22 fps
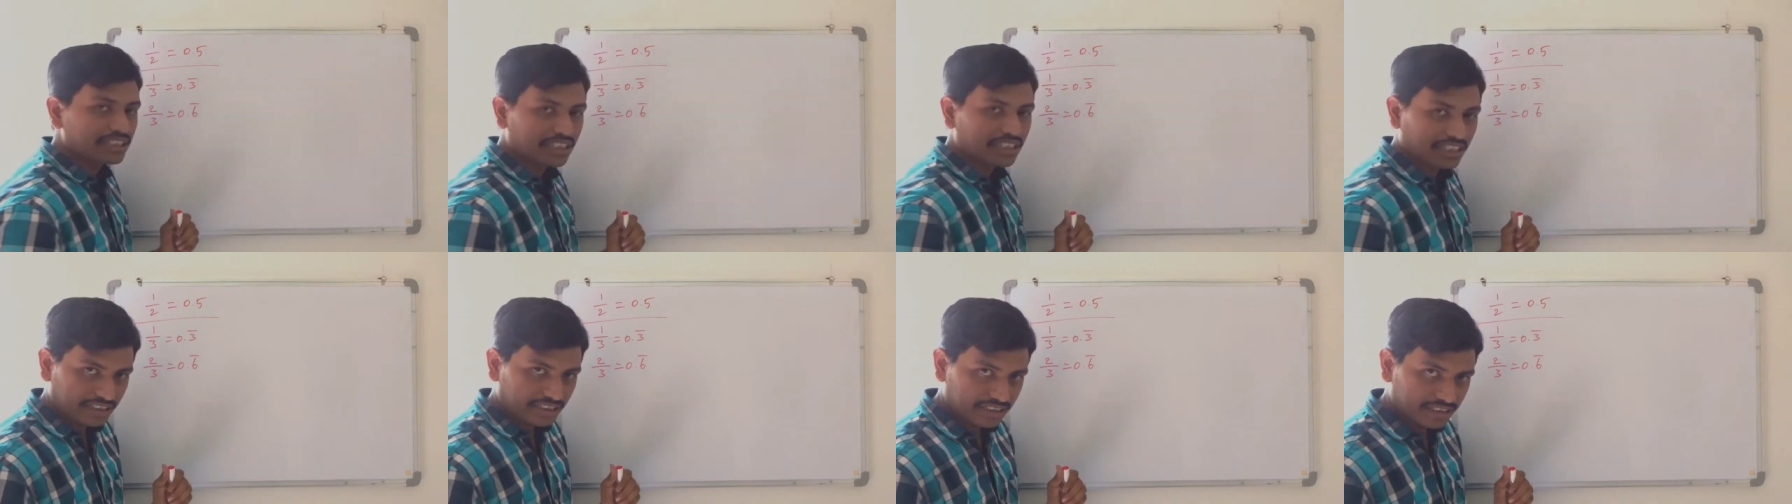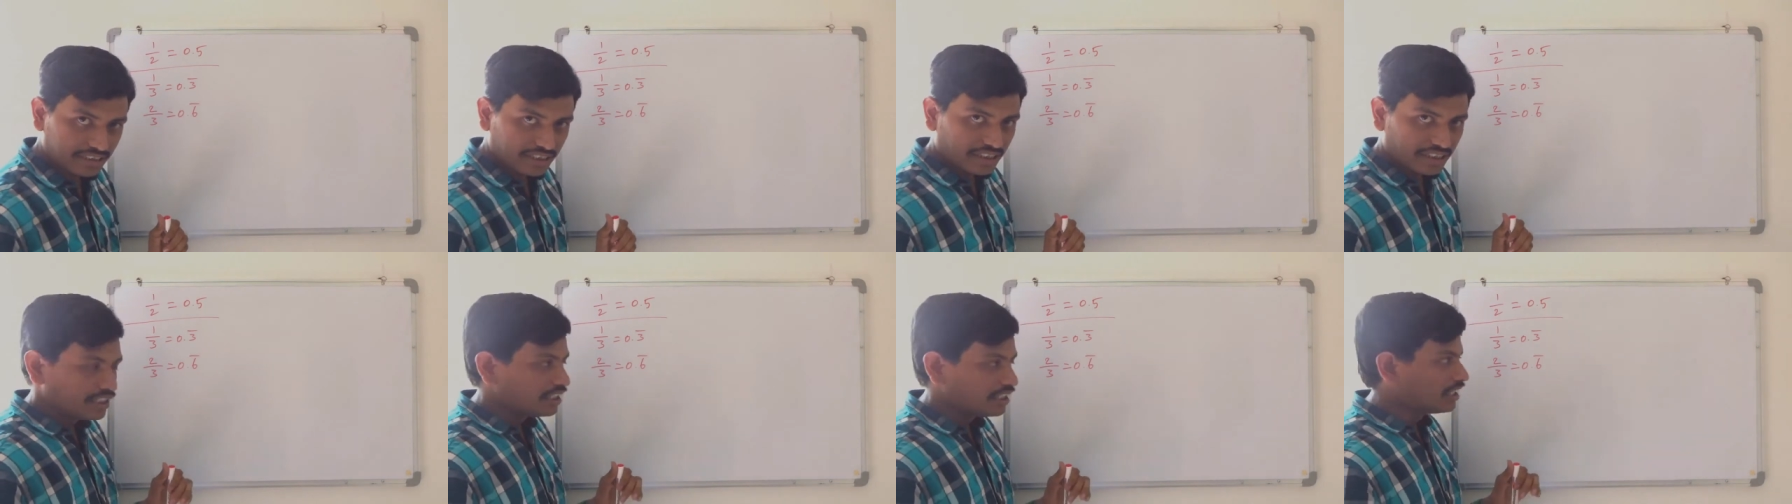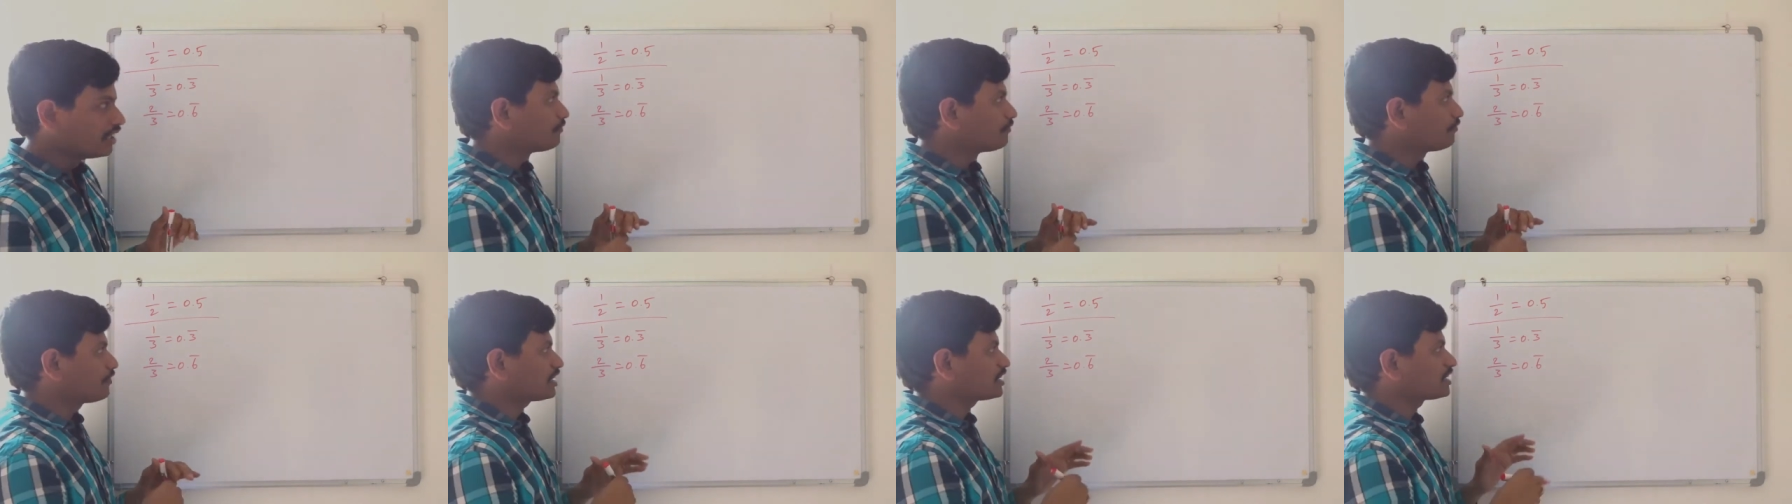3,
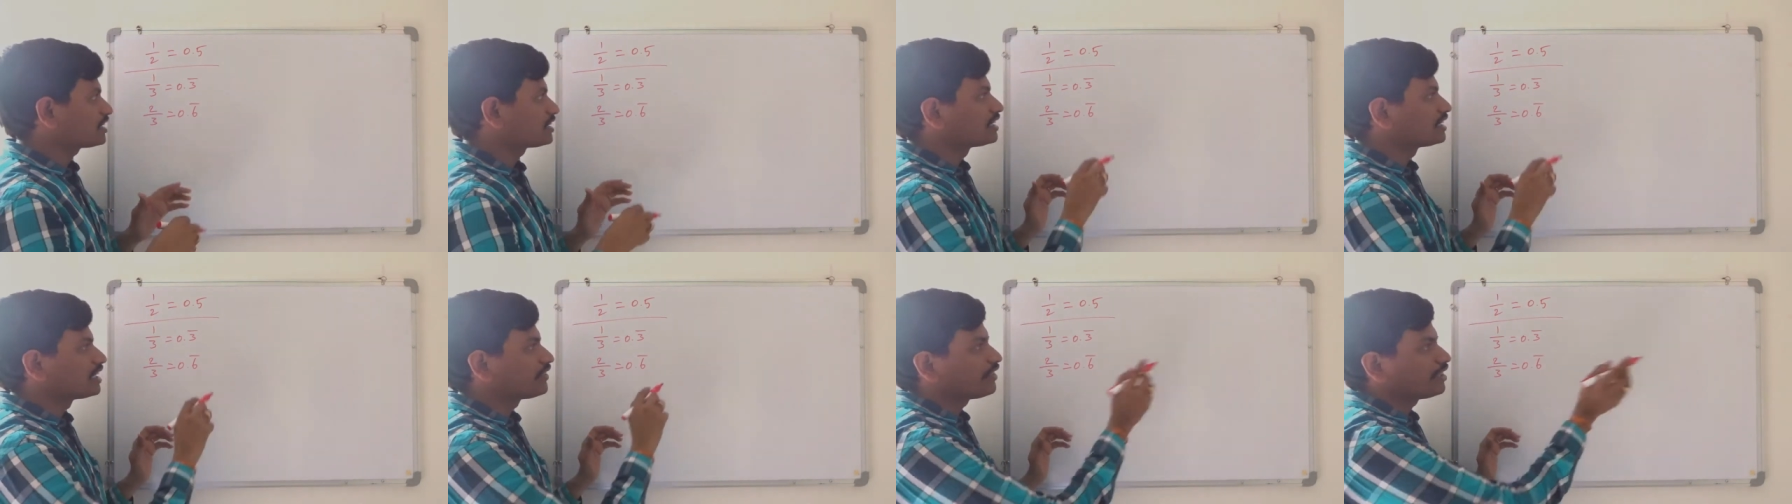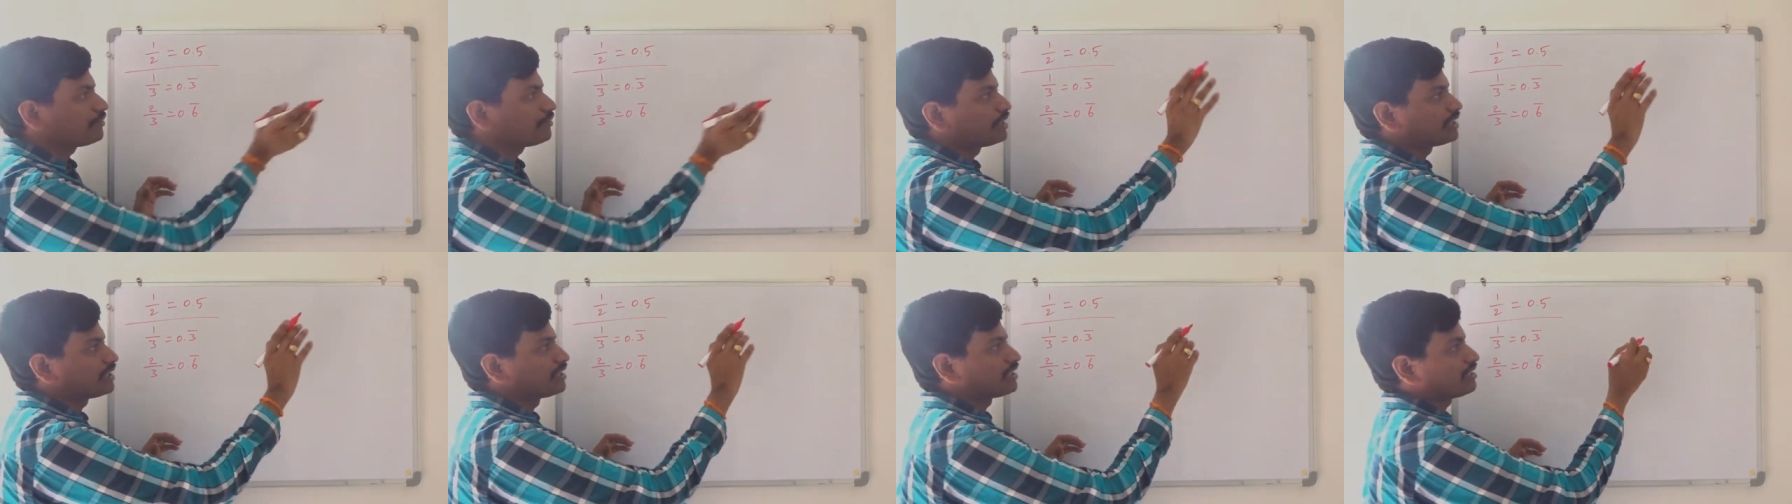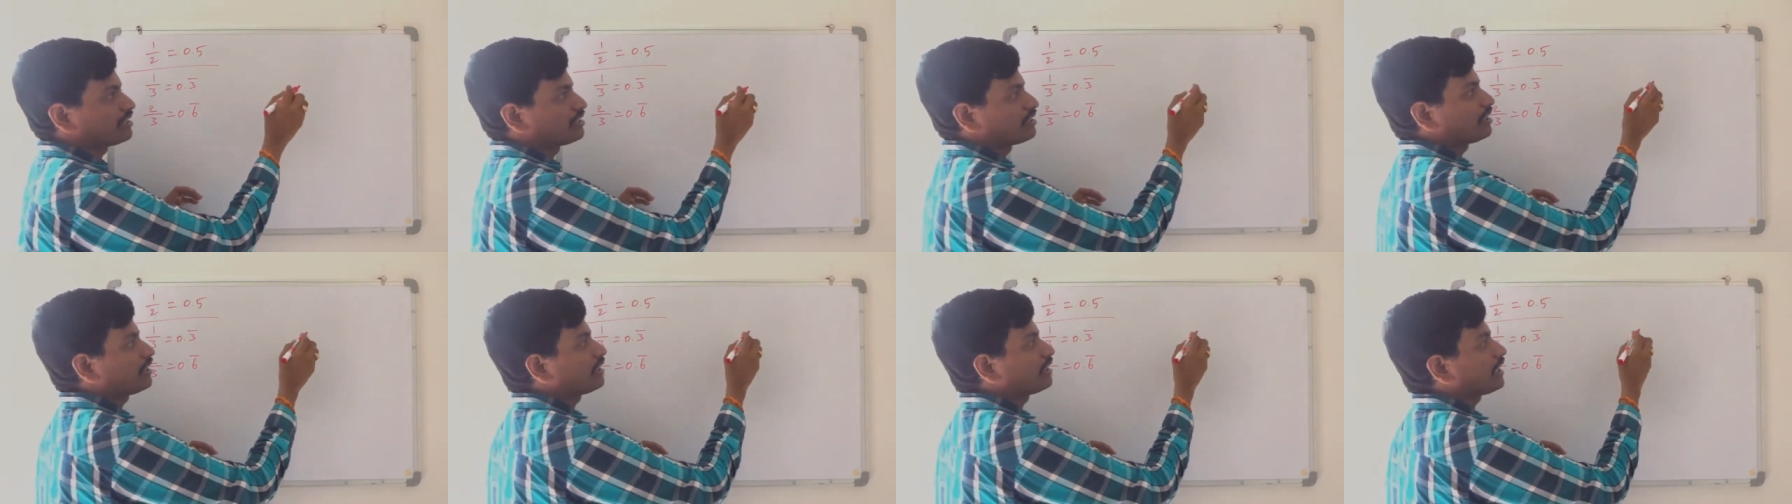first divide by
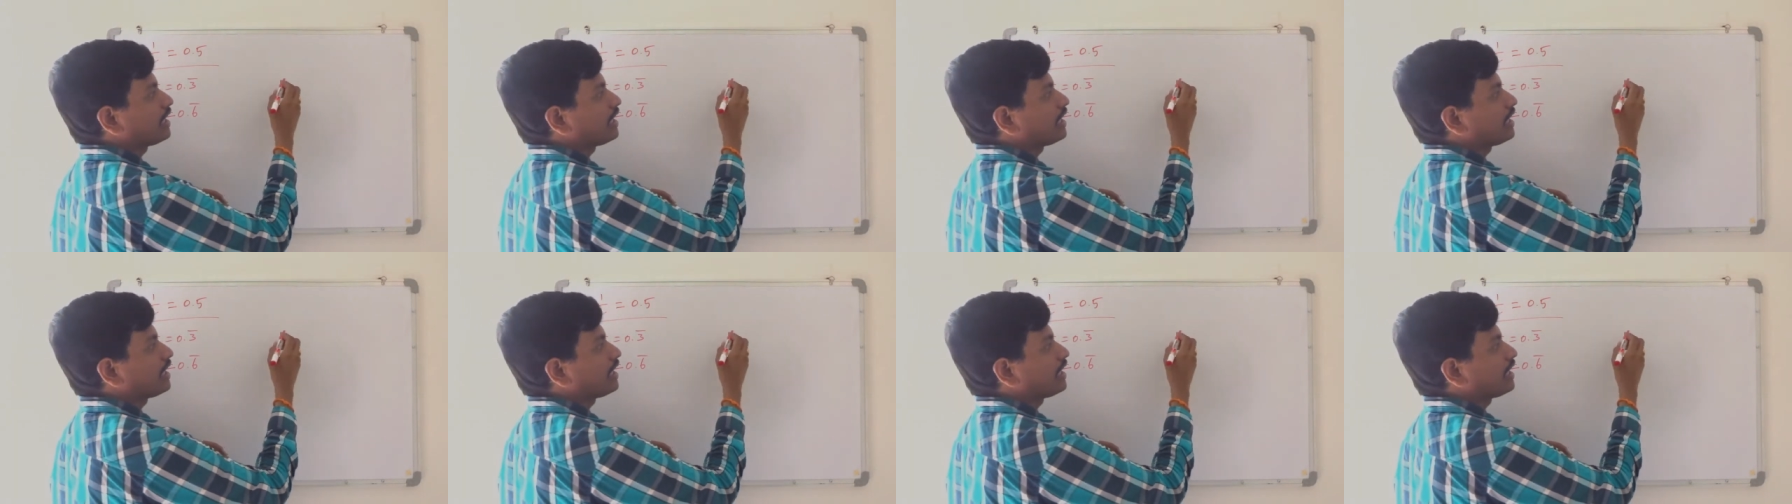3.